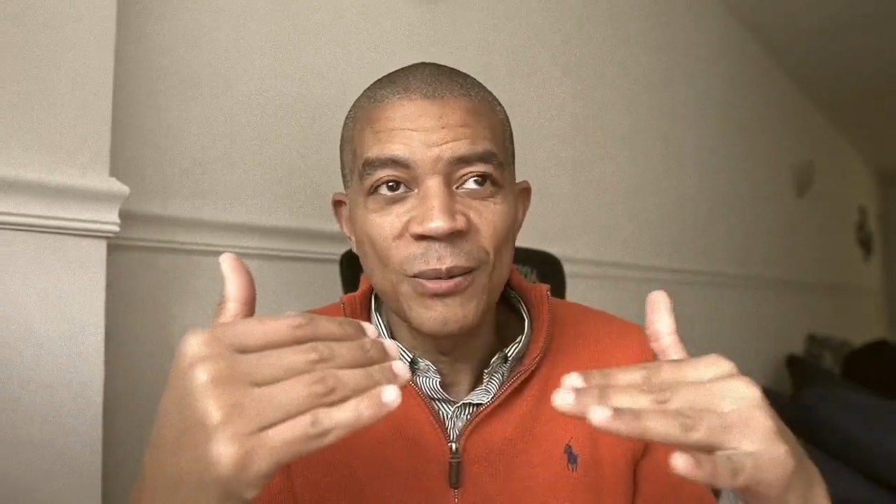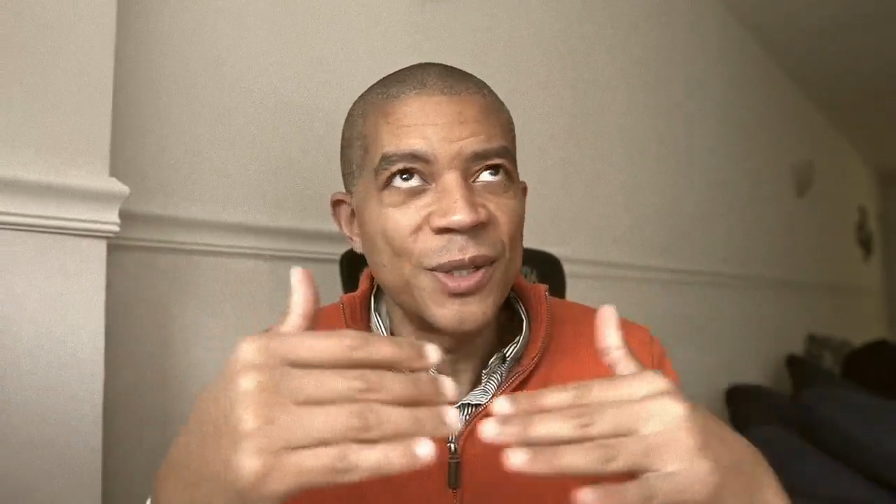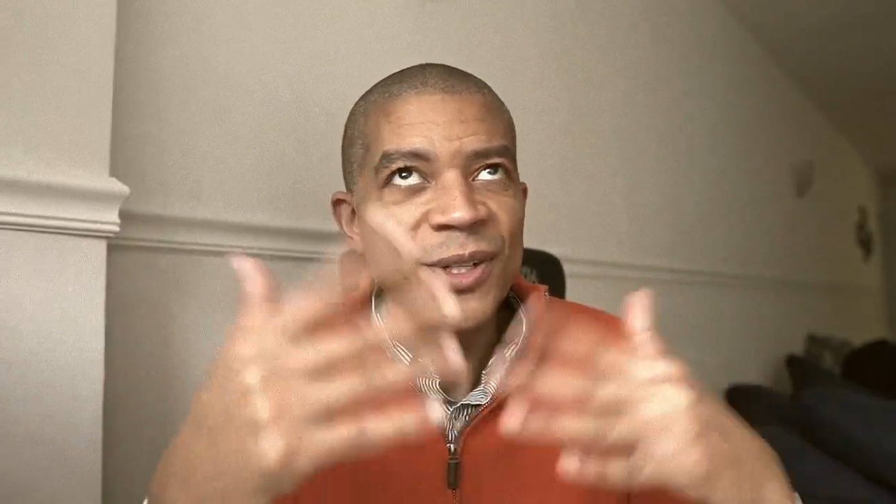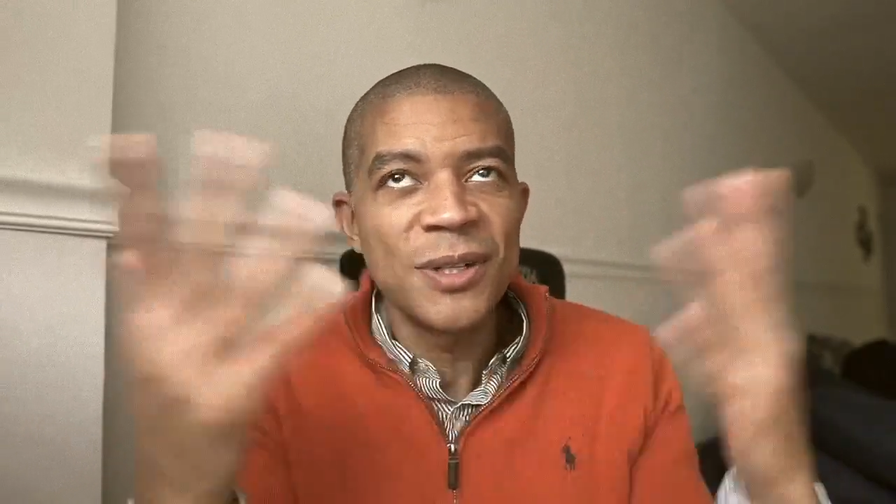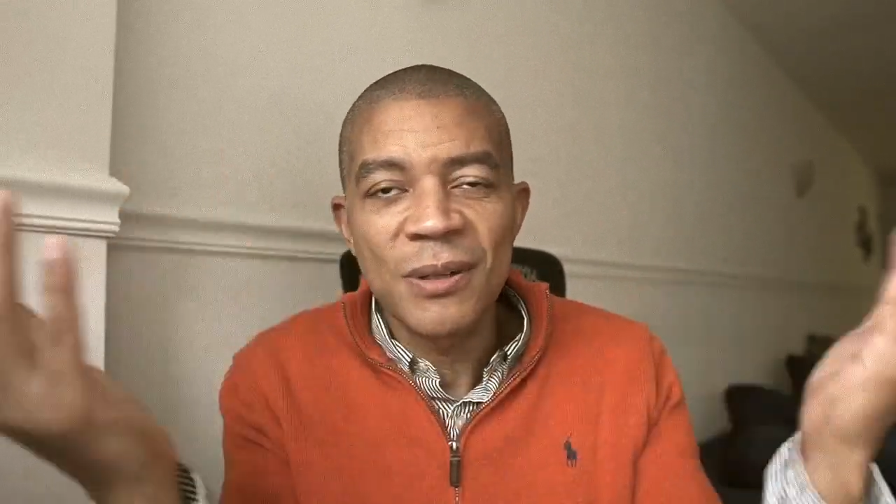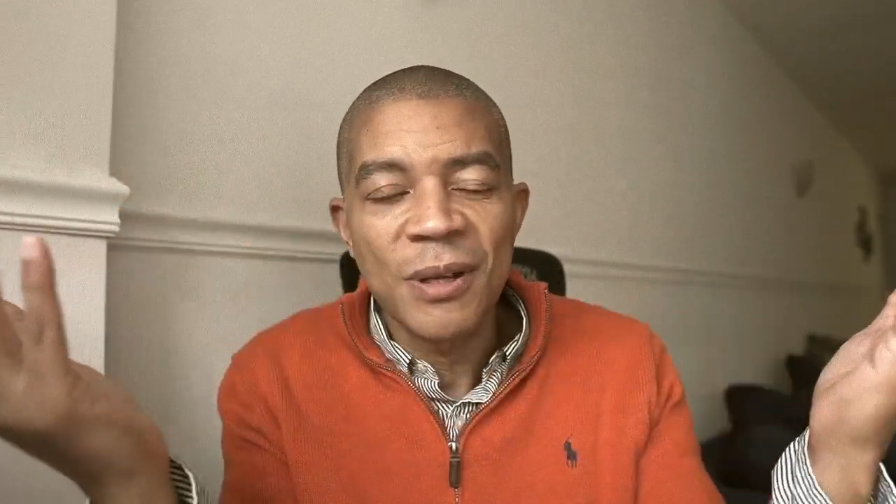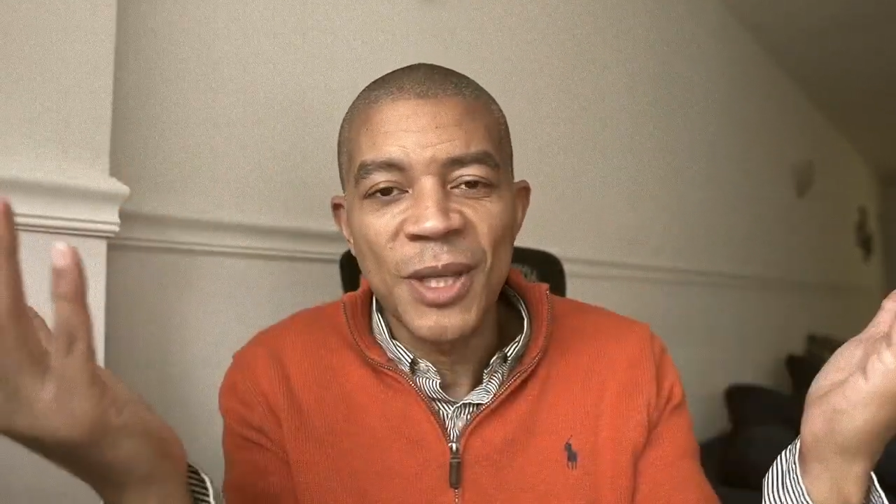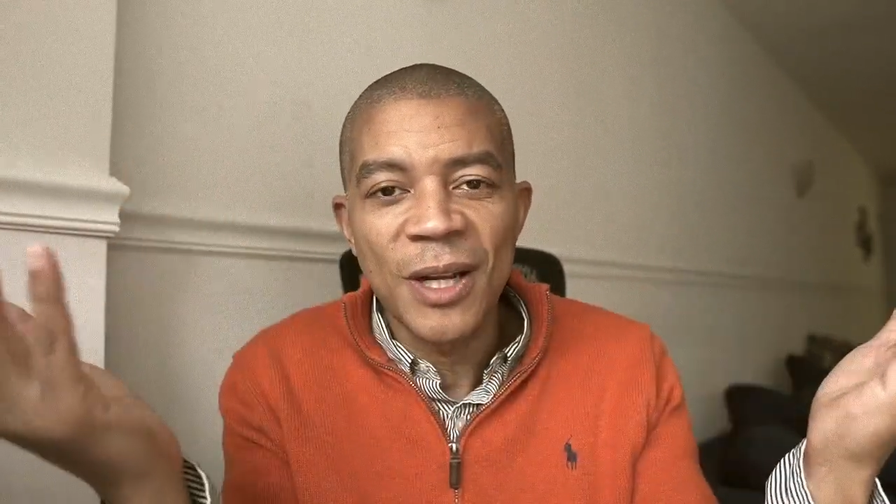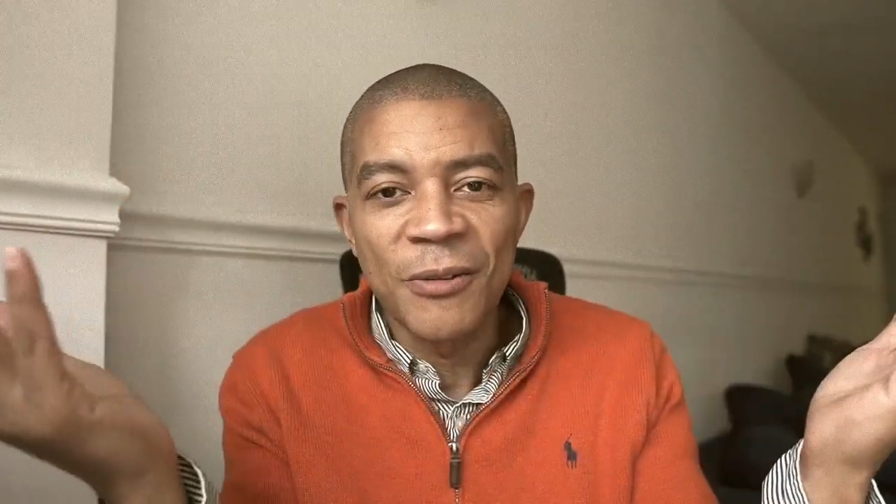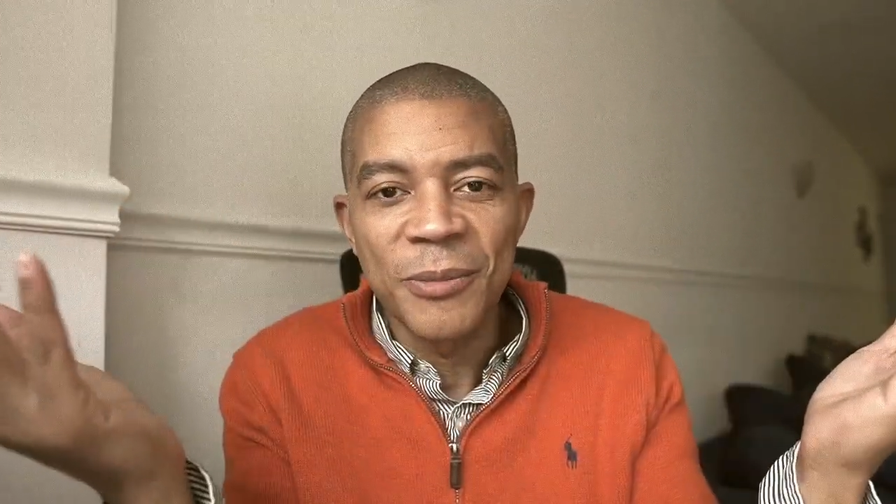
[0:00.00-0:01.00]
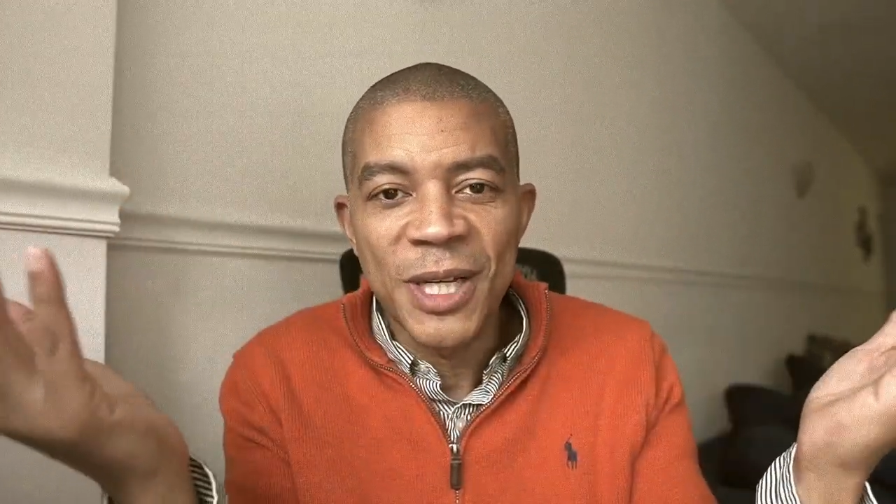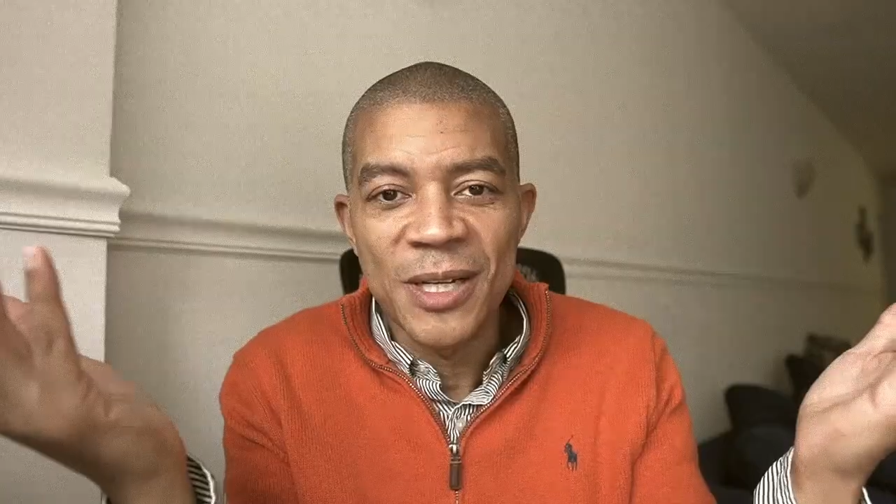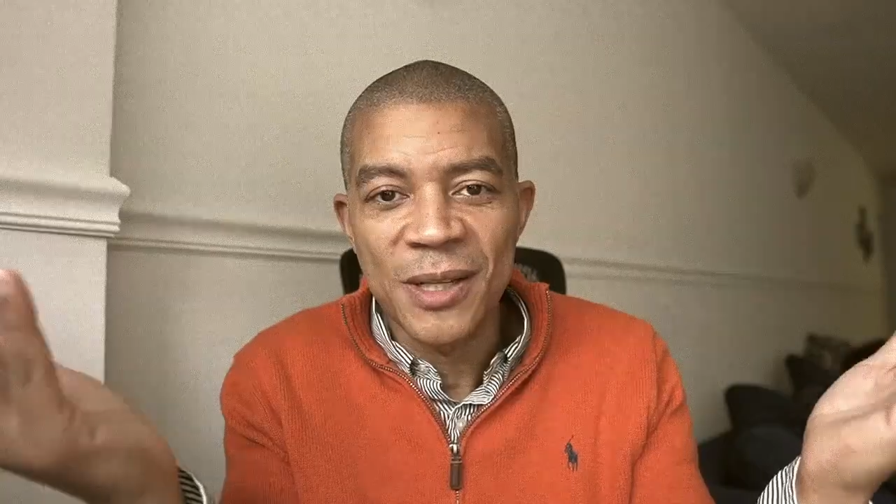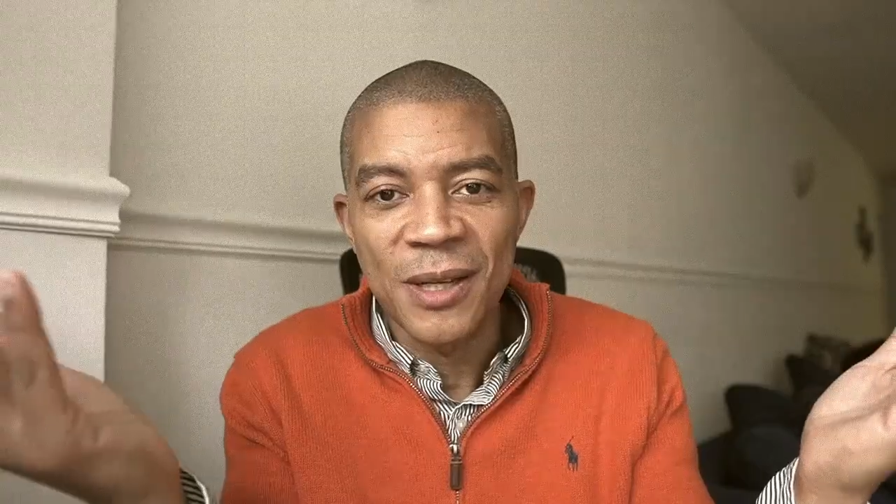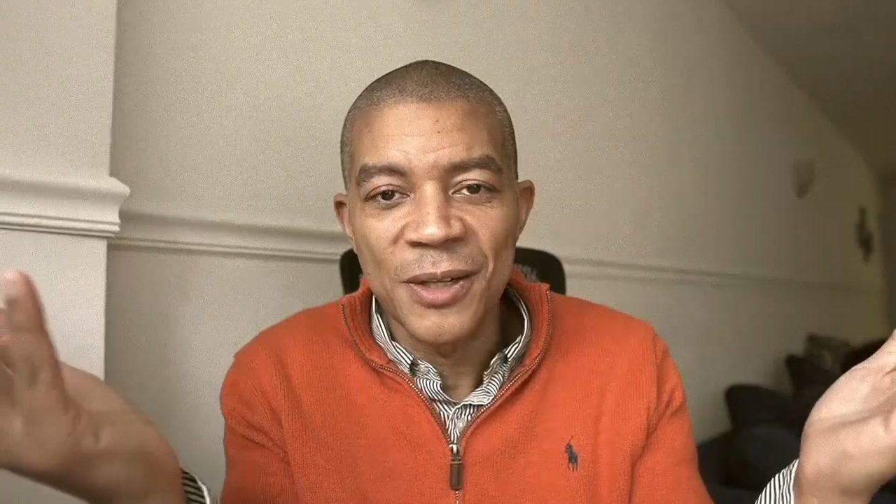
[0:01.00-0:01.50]
which I mean,
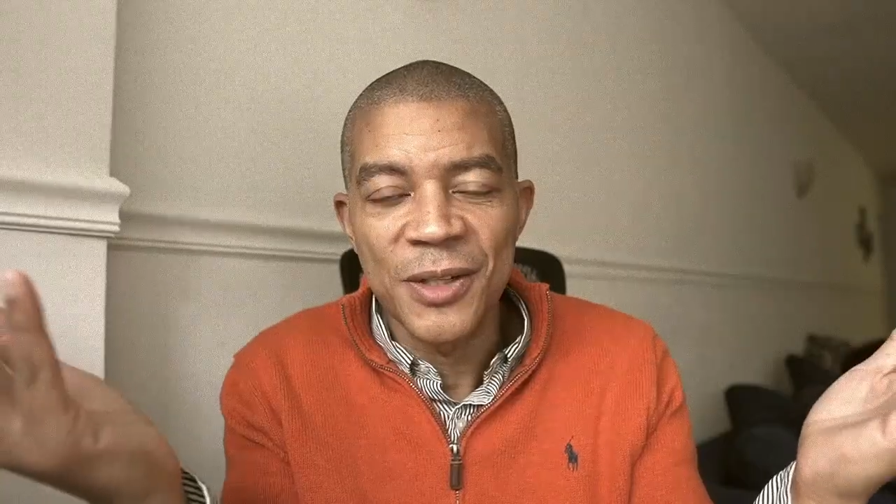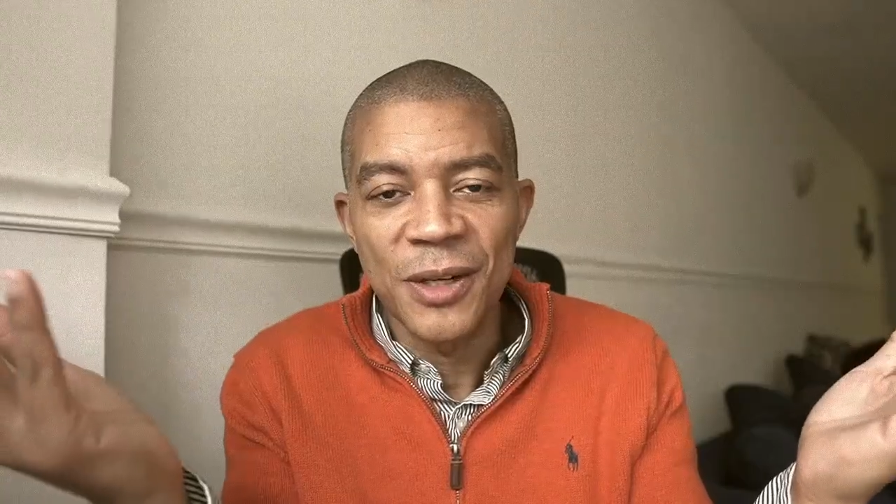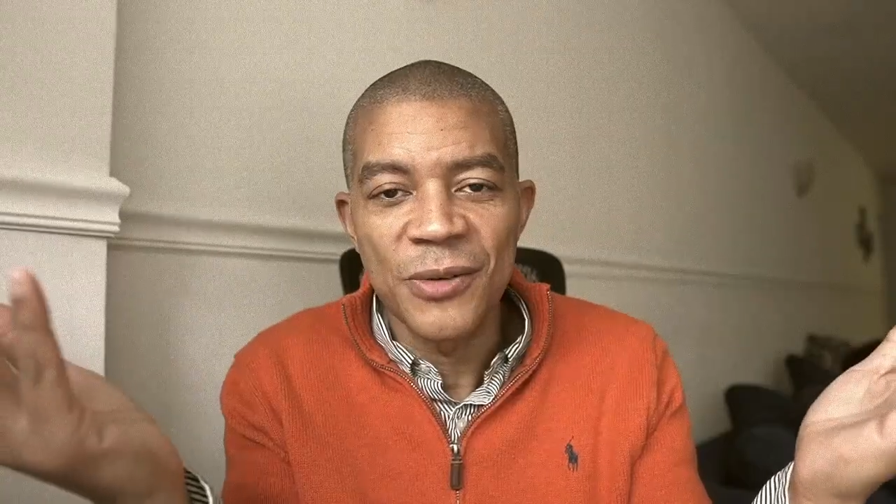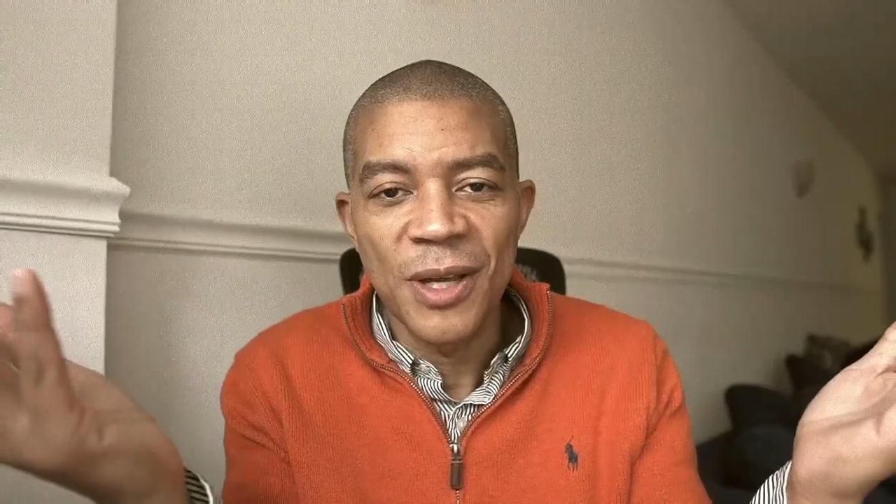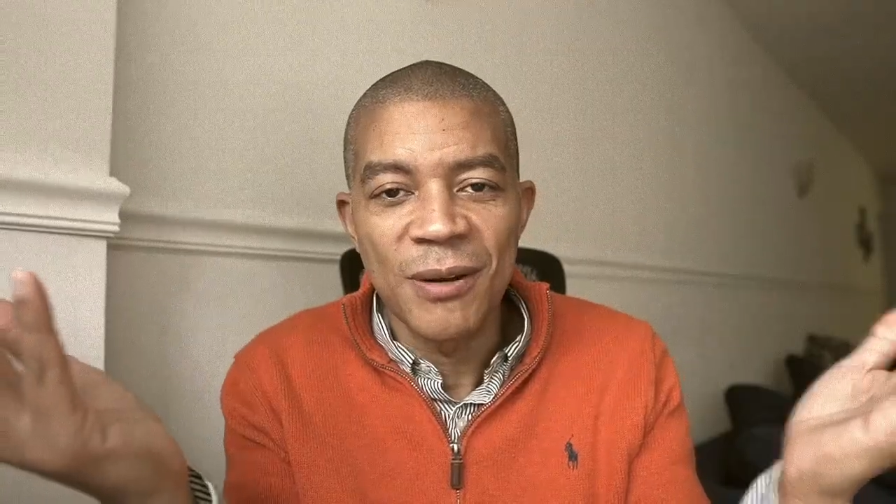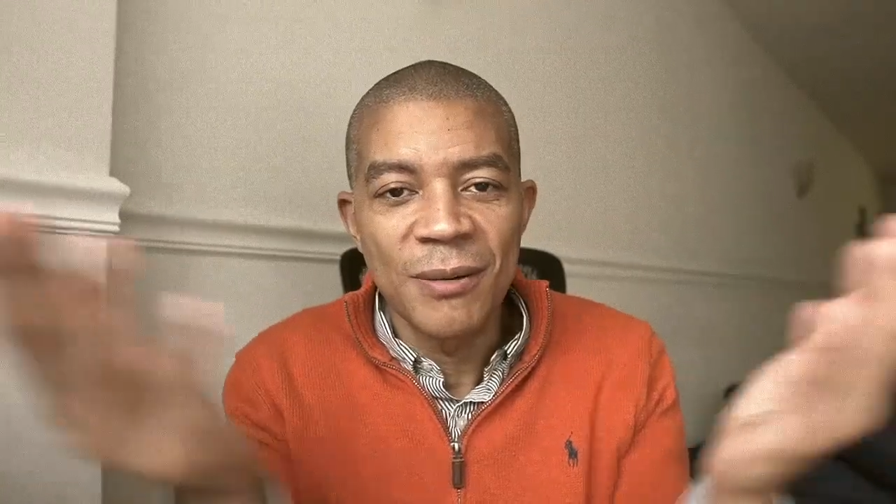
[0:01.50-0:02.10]
everybody's a content creator.